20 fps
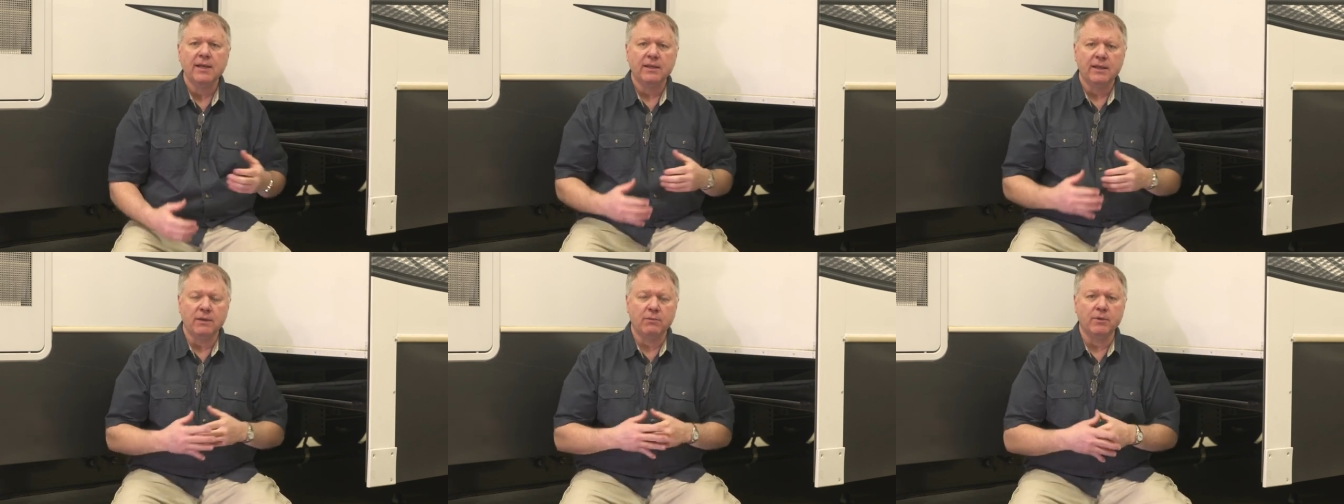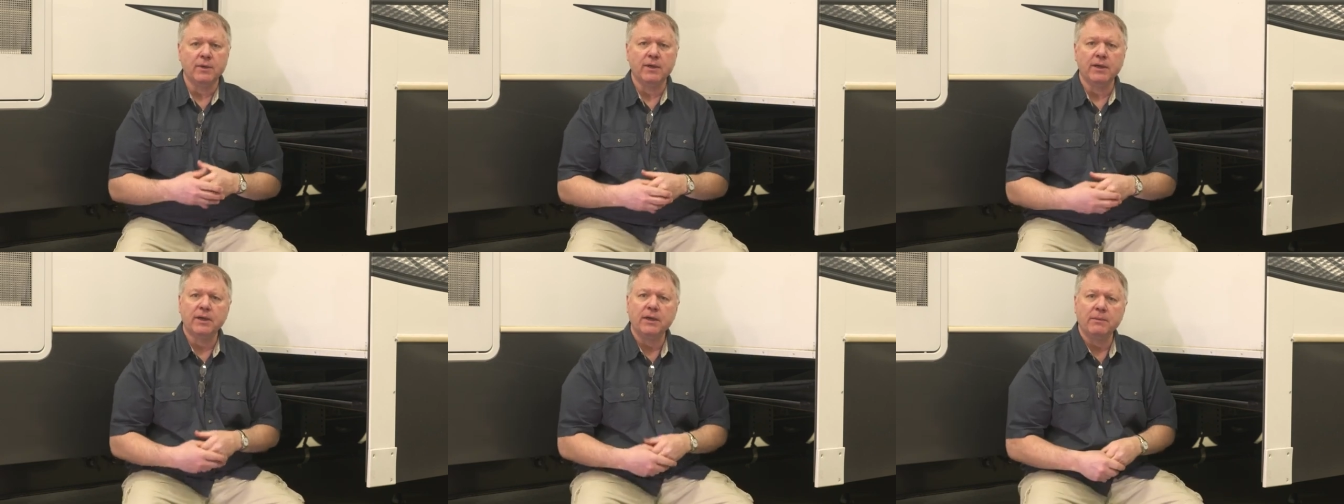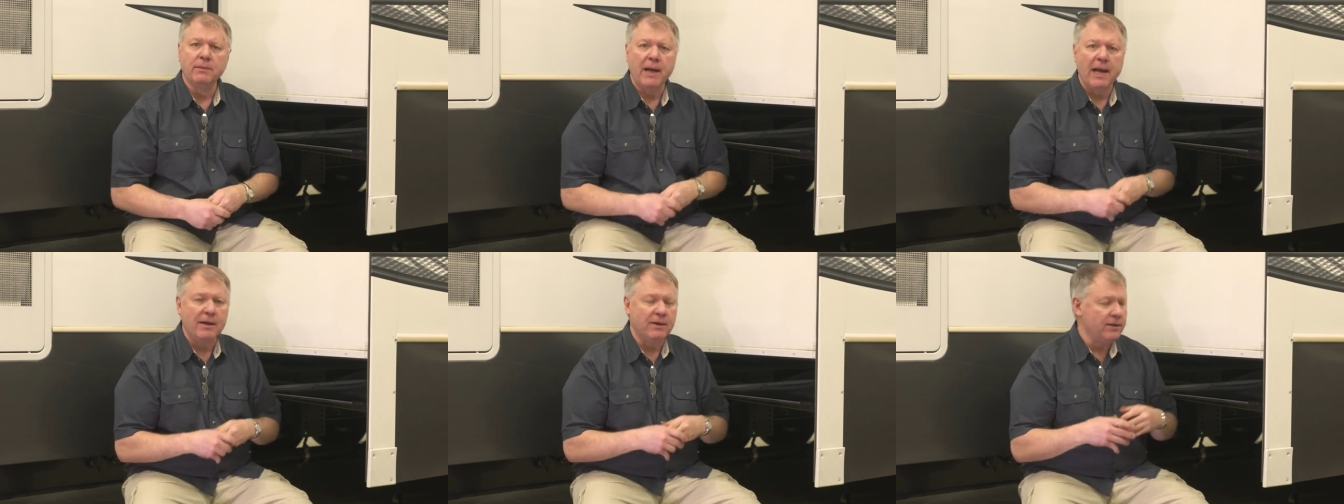then we're going to
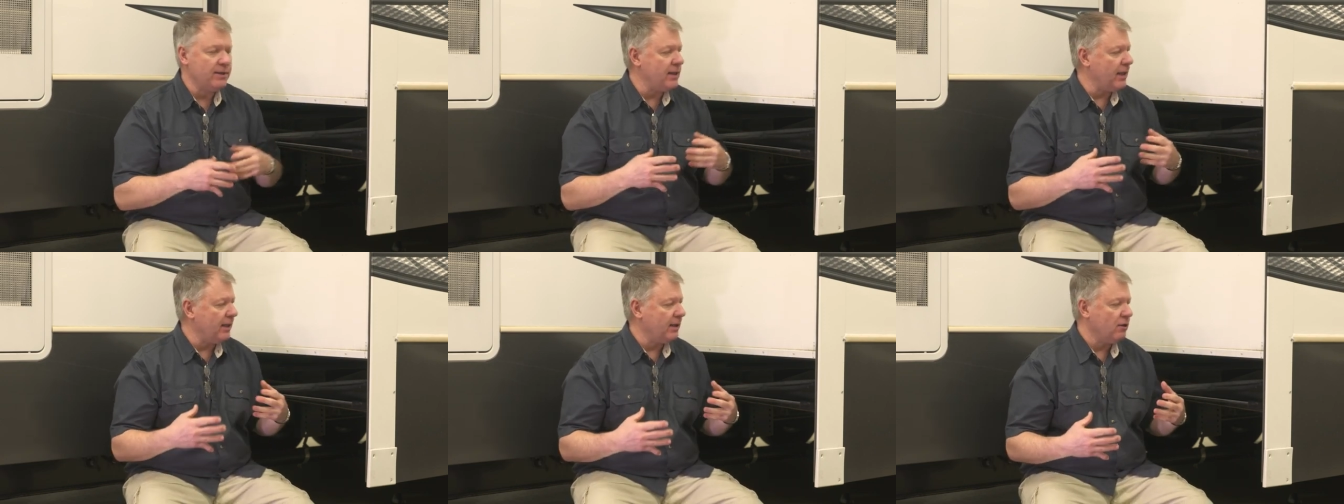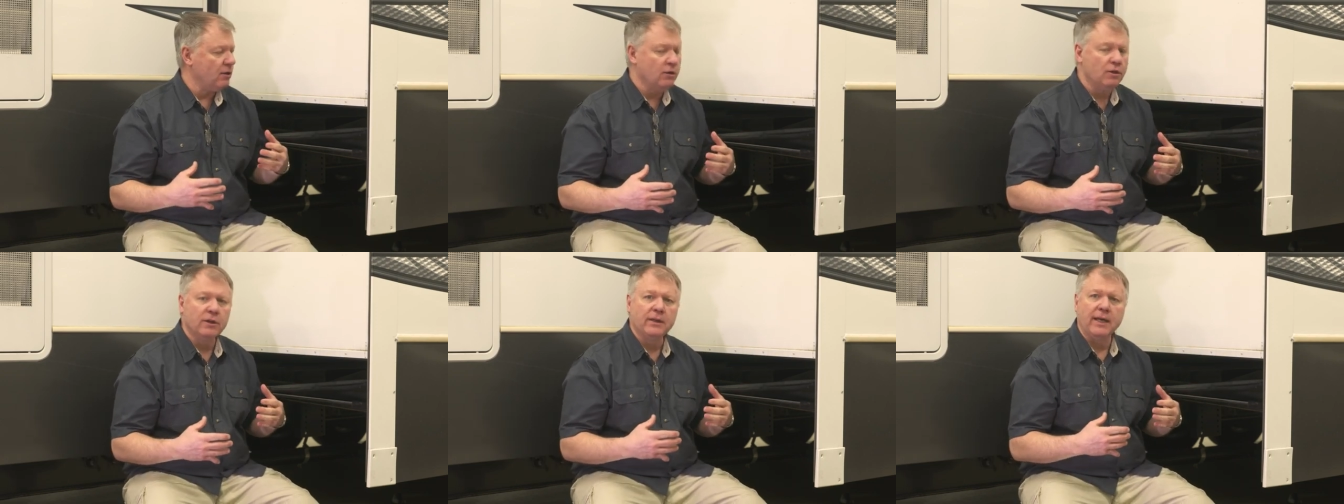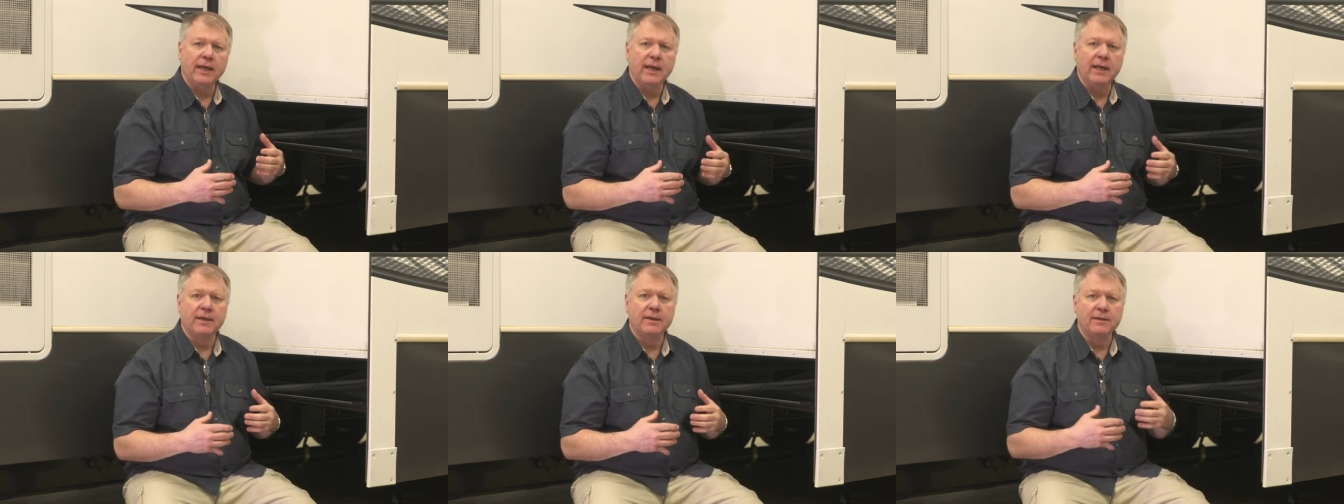come out and take a
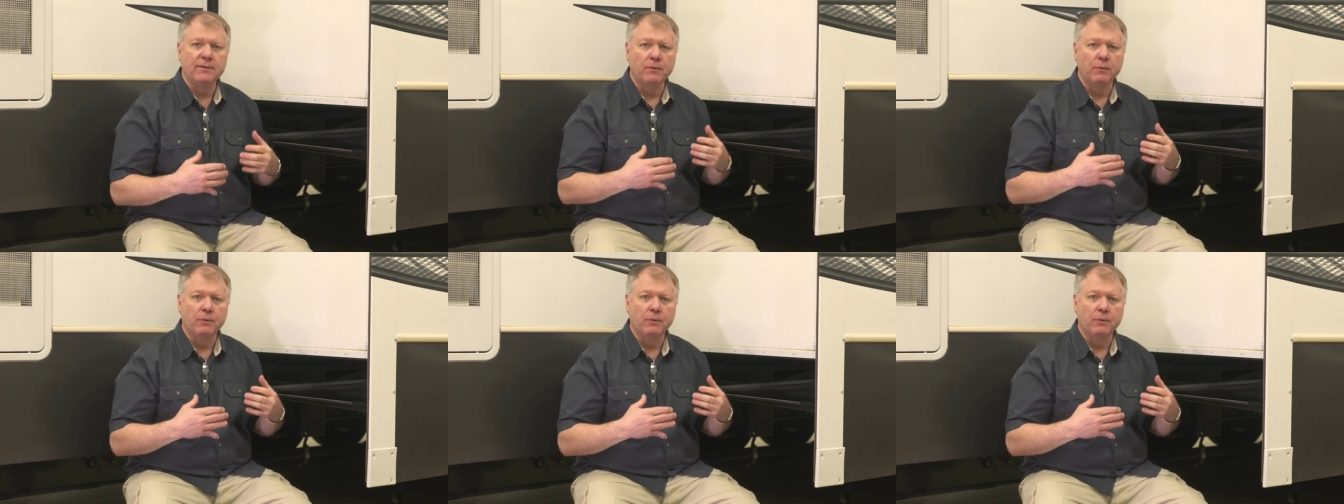look at